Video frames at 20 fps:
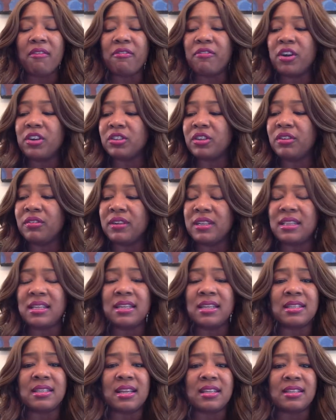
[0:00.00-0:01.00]
1
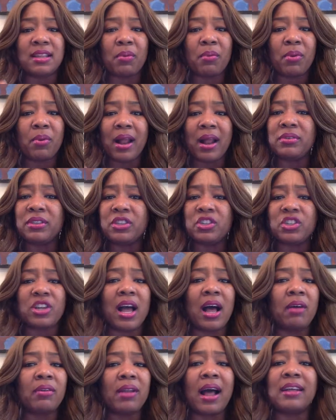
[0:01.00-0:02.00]
Corinthians says that when I was a
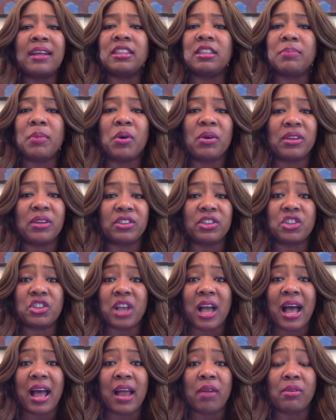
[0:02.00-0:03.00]
child, I spoke as a
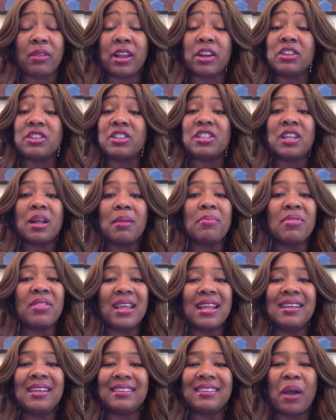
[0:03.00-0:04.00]
child. There are some
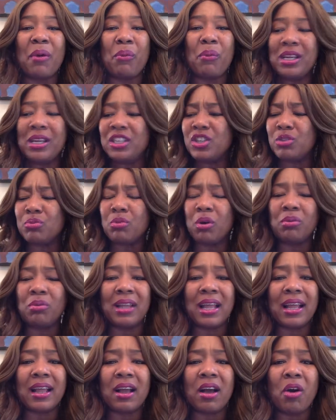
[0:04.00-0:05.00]
things that we just won't
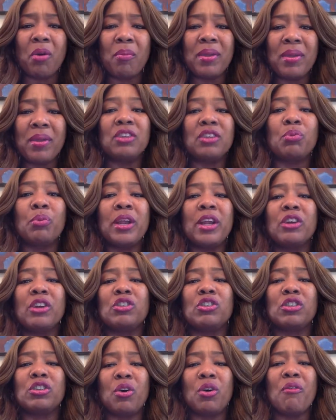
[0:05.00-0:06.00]
let go because we are
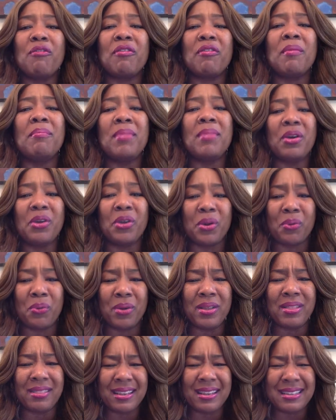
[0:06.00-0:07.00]
so familiar
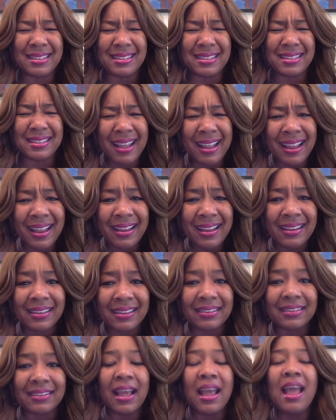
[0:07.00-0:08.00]
with these things.
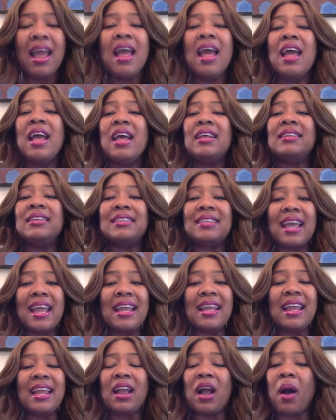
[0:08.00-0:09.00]

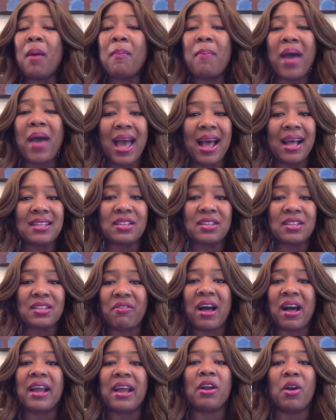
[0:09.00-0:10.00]
Taking a
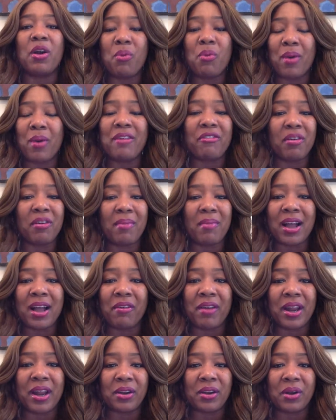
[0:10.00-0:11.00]
pacifier away from my
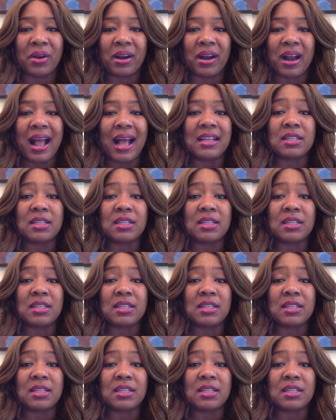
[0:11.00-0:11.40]
granddaughter